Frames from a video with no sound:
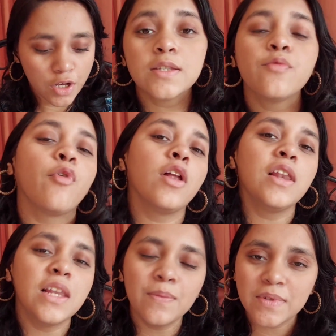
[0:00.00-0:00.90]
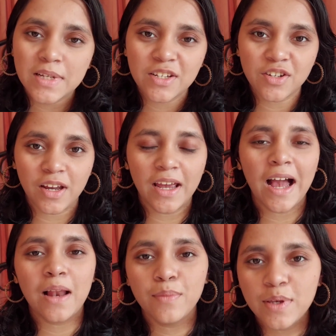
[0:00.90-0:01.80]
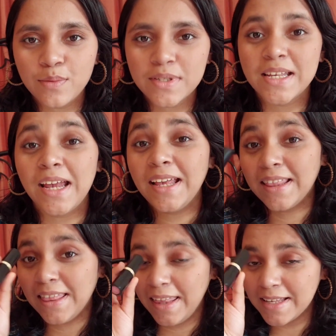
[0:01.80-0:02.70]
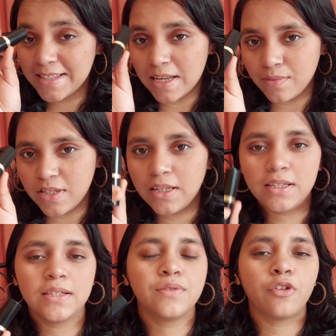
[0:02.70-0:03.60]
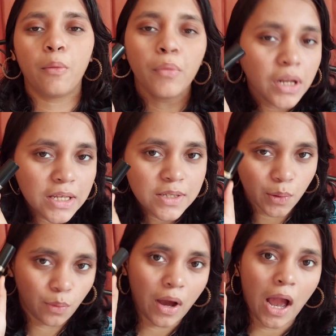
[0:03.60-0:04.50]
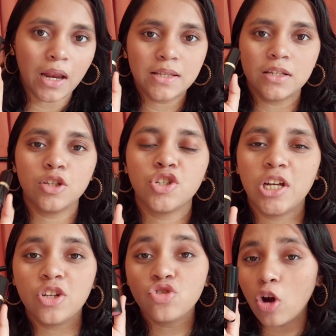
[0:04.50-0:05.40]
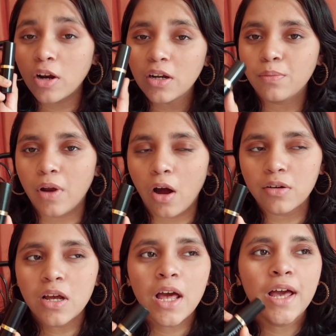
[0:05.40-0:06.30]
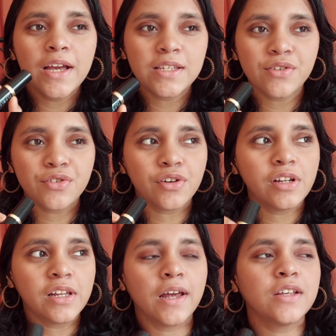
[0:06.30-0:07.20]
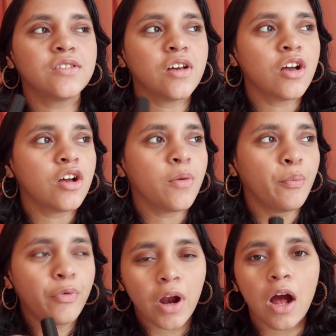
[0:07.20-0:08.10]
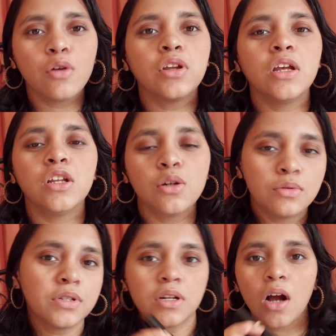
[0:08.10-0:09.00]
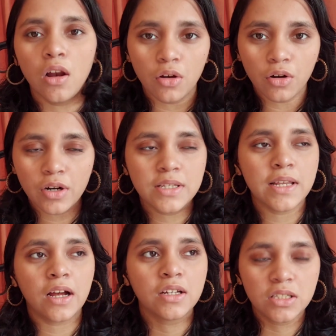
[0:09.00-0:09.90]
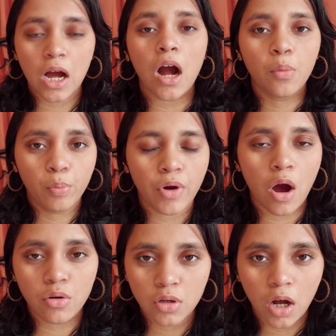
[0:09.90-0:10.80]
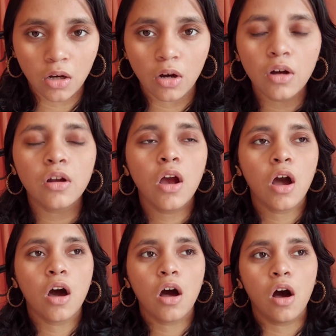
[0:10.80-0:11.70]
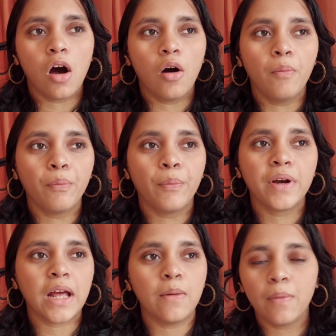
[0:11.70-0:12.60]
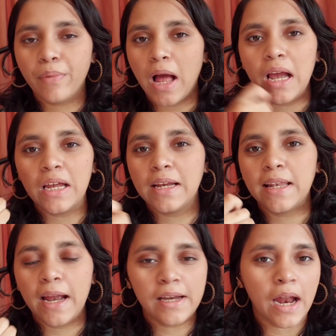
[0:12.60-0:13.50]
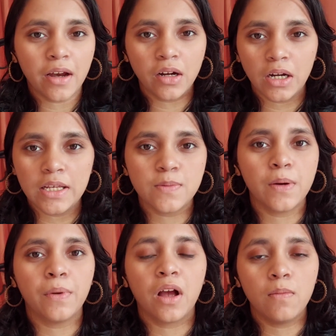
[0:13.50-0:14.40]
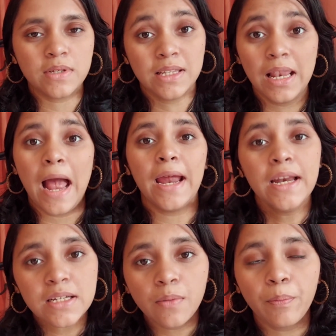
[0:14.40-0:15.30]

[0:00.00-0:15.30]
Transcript: So for lipstick today, I'll be using this lipstick. This is from Miniso and it's in the shade Chocolate Brown. It's a really nice browny nude color. It's like a dark brown color, but I'll apply it light-handedly so it becomes light.